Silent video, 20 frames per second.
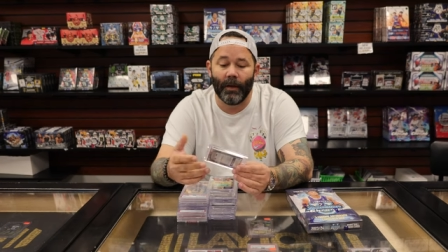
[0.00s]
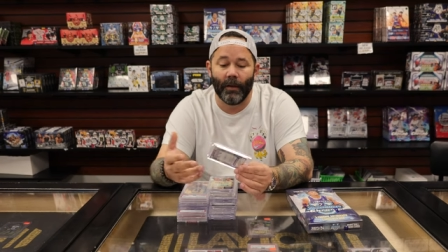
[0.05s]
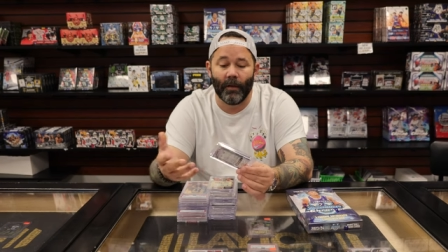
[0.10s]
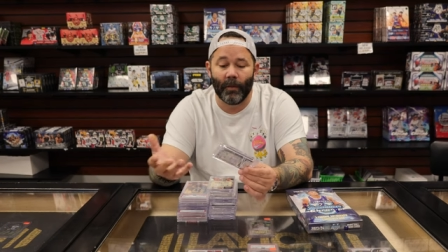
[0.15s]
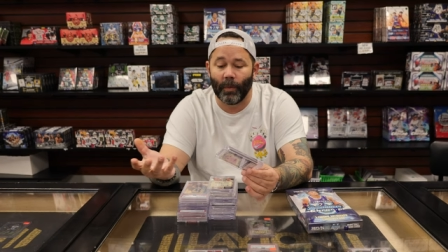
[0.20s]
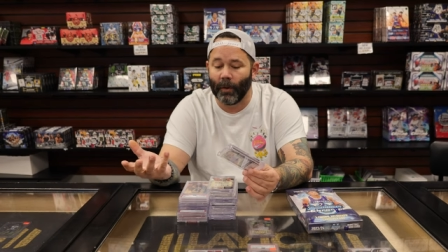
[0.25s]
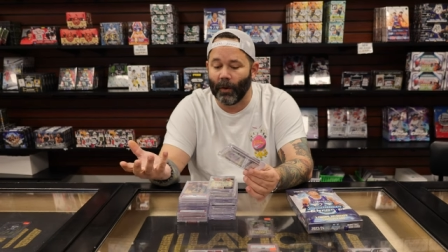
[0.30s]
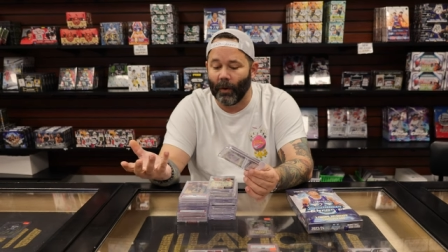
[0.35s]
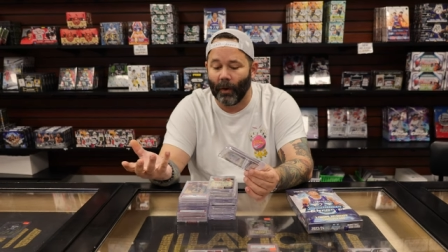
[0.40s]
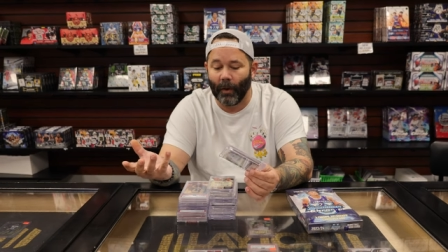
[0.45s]

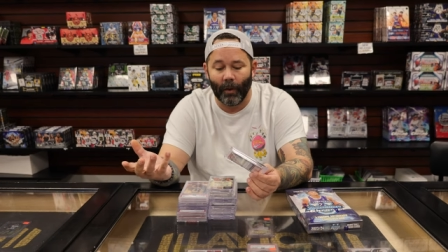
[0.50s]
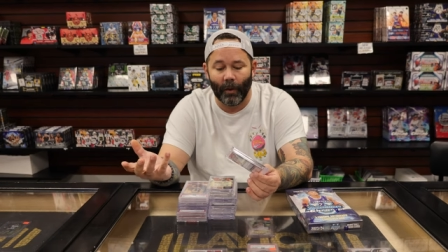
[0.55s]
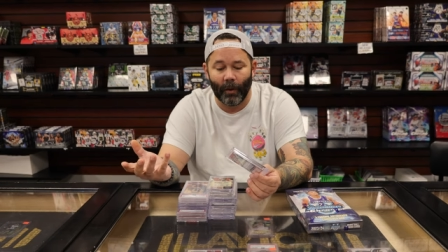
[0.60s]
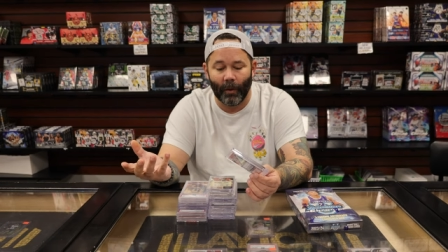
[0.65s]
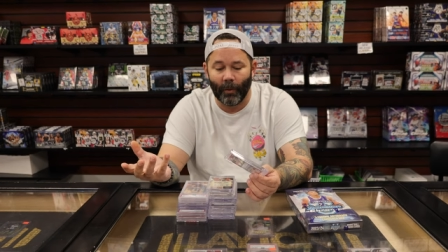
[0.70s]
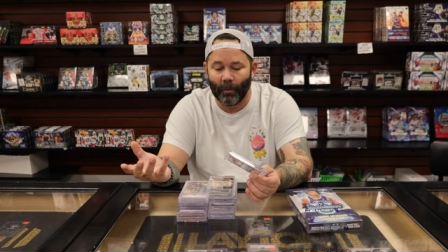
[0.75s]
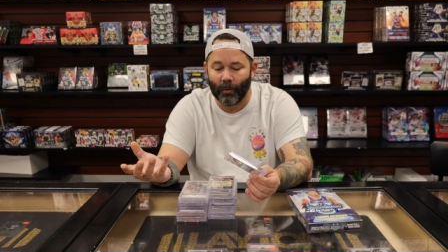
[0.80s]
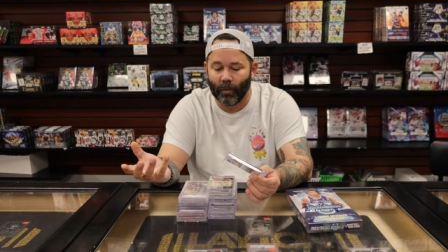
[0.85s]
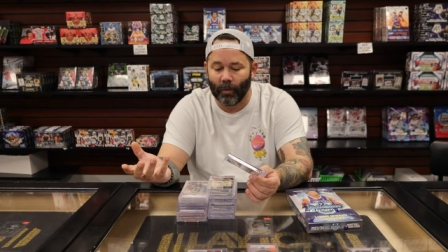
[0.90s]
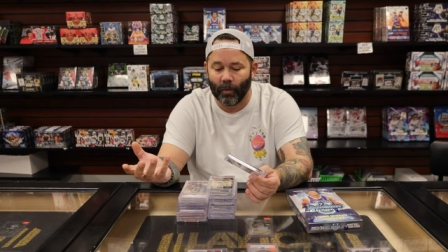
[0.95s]
These were
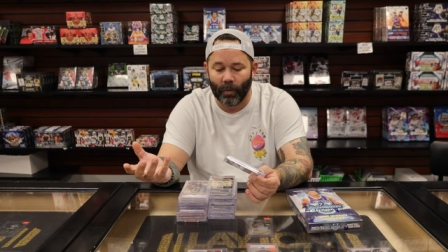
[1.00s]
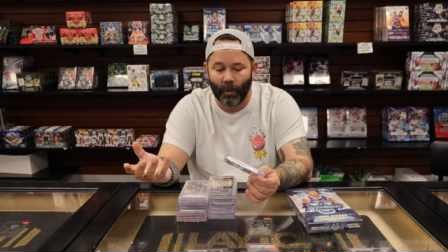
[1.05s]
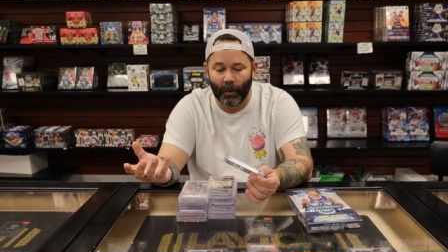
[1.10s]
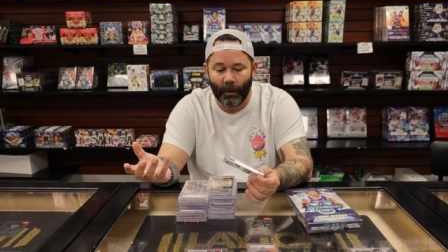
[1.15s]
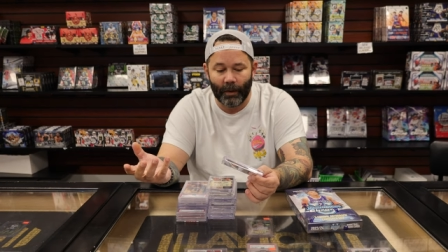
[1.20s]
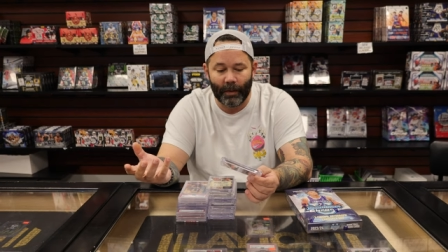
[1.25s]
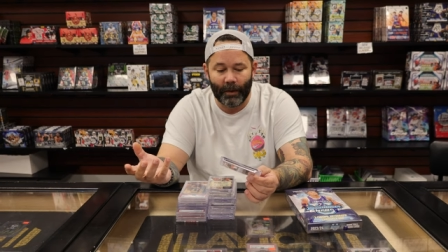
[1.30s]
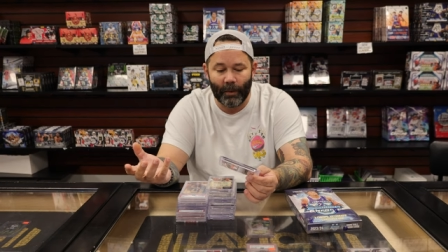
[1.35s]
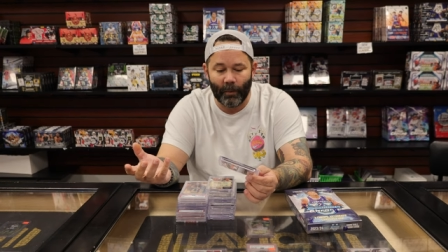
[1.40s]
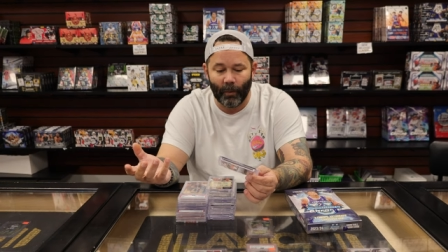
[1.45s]
all
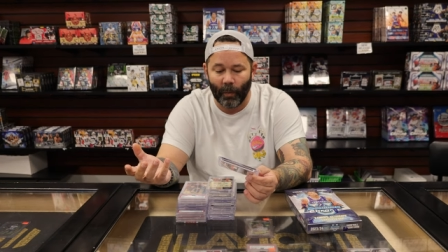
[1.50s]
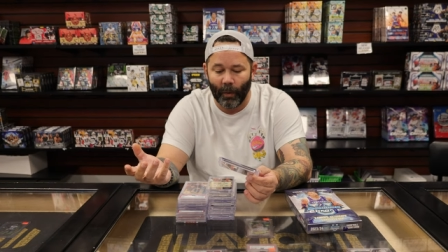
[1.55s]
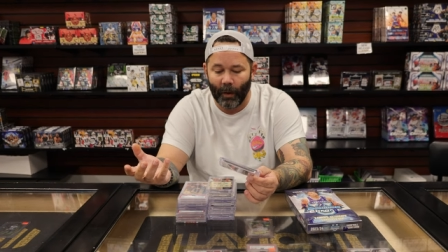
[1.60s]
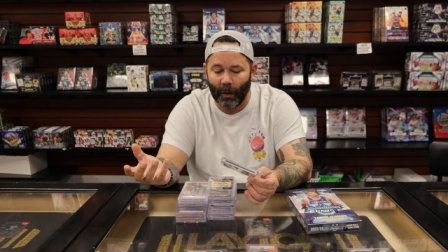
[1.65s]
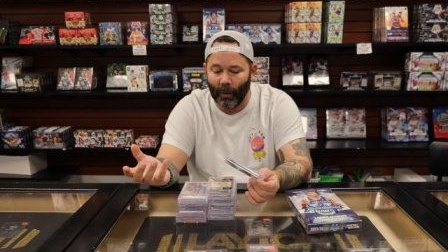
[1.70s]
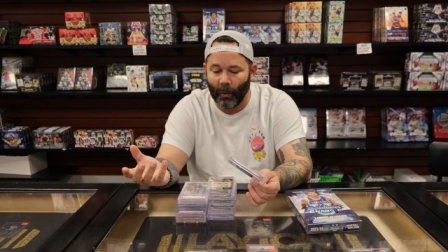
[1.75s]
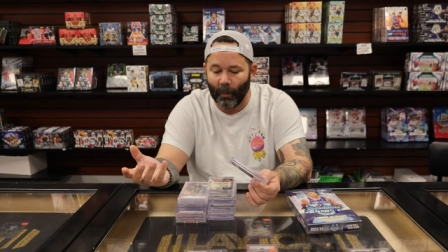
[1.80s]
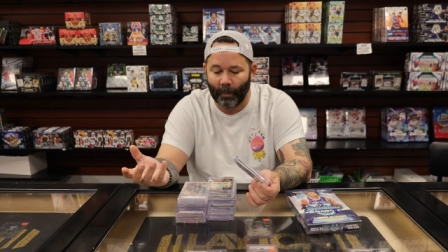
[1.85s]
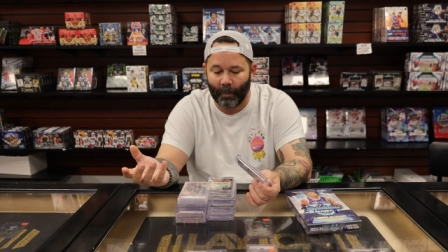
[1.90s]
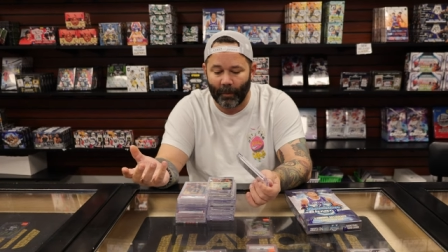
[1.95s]
really
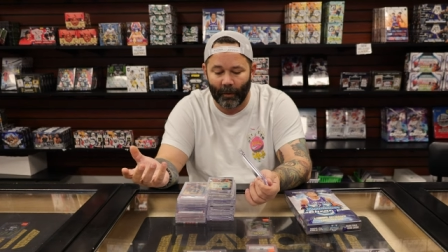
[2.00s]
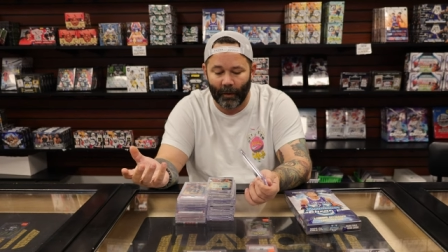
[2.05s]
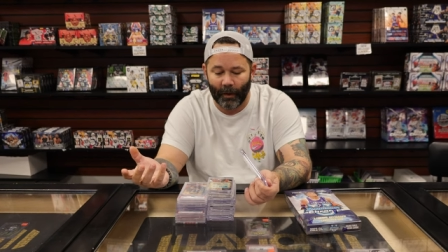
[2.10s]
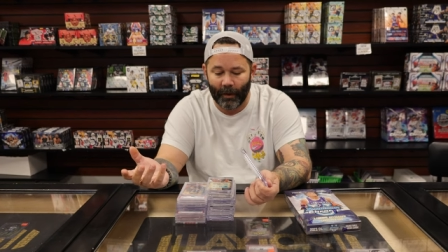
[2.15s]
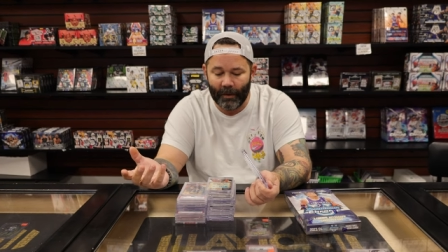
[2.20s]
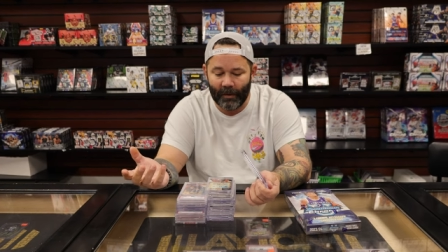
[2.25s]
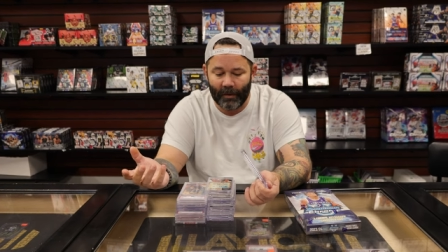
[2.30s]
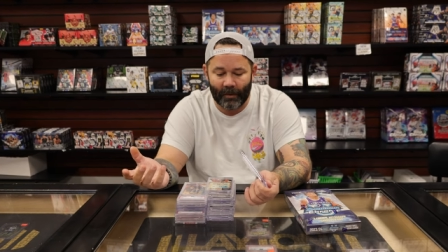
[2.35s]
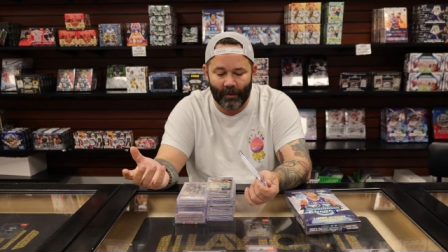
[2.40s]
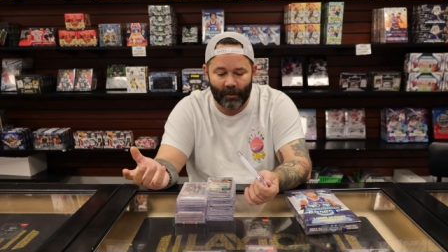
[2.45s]
well
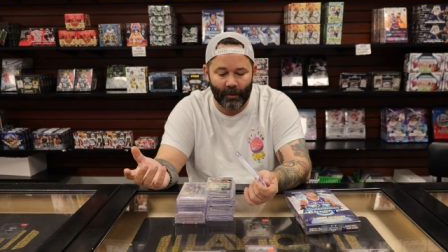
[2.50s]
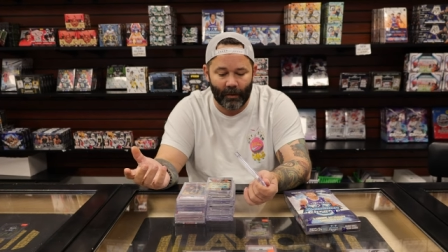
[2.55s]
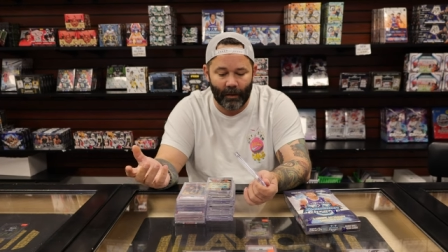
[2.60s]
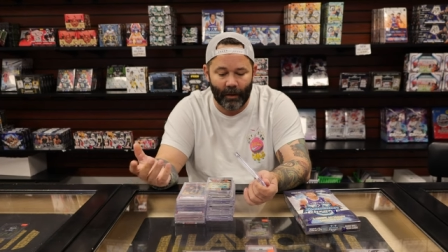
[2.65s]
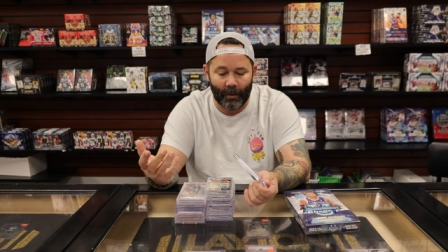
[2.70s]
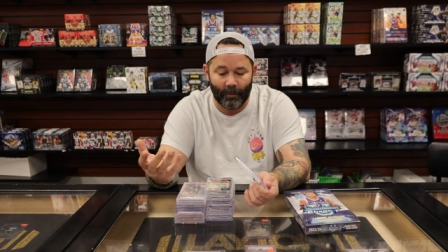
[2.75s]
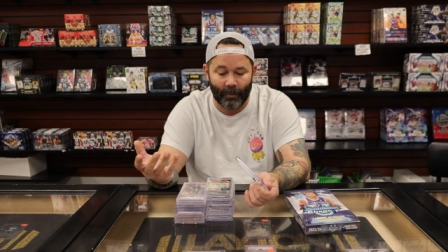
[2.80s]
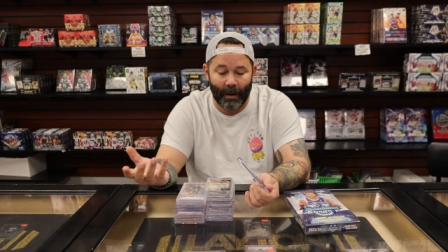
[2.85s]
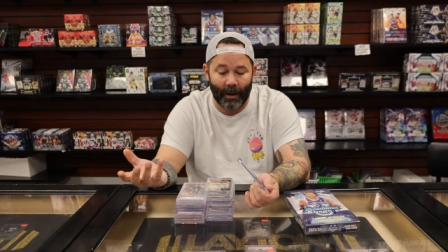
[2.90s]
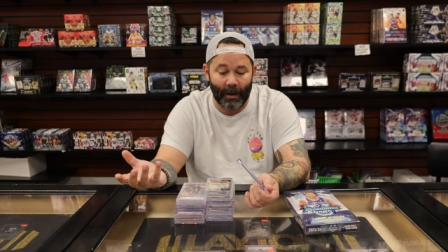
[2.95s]
priced,
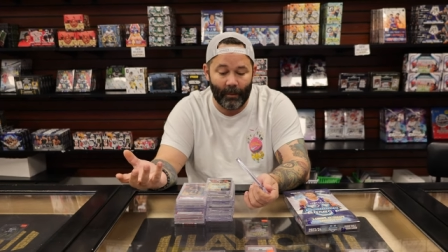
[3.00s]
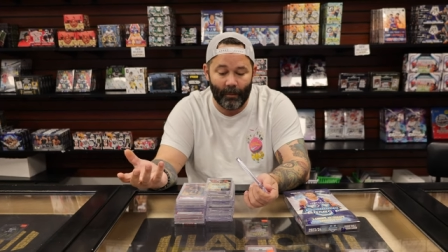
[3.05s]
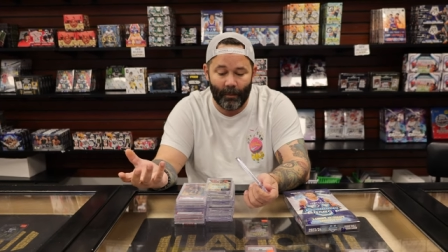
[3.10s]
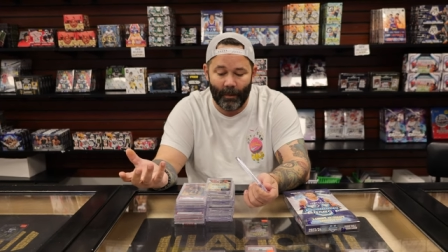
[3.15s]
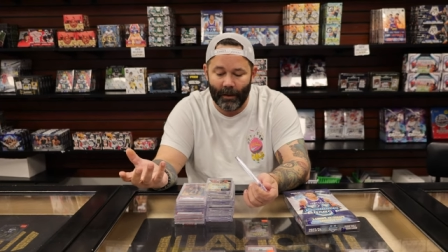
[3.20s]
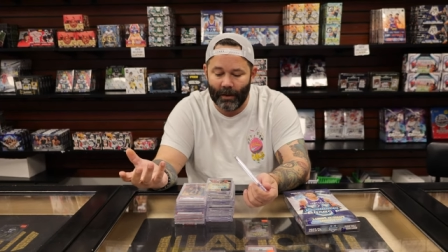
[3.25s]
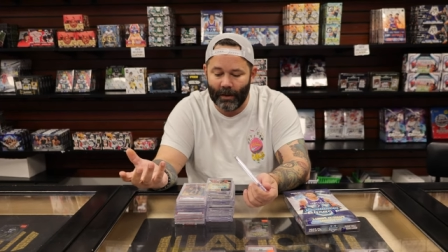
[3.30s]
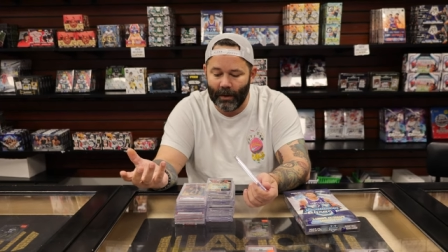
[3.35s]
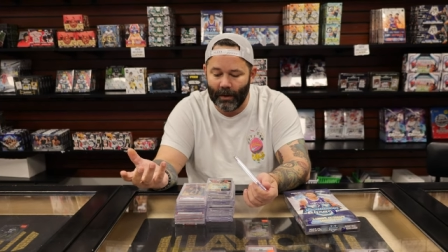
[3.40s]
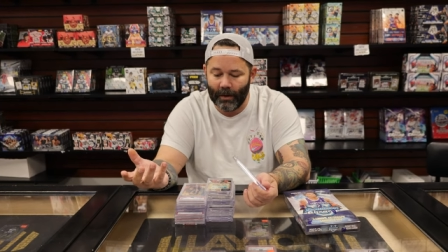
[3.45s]
in my
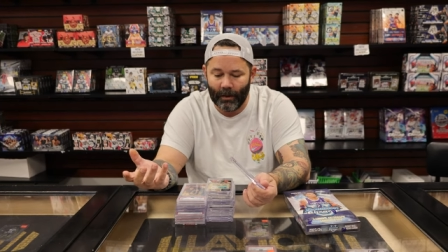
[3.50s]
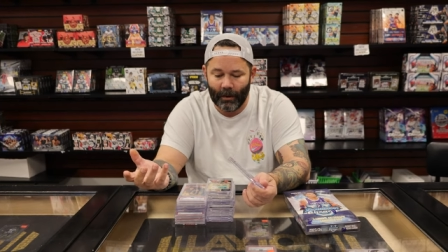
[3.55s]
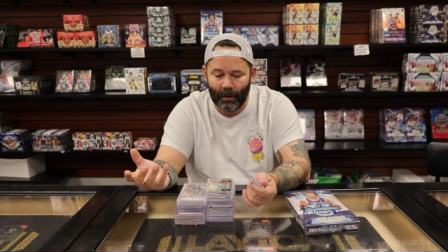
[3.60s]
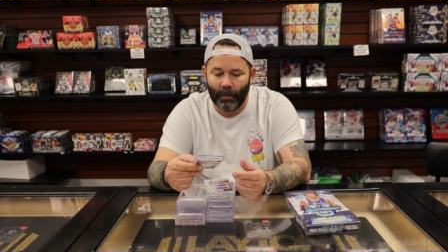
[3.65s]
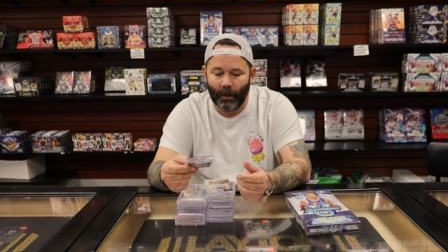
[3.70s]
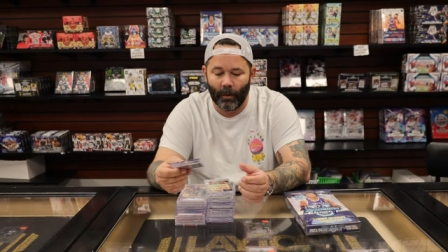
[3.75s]
opinion.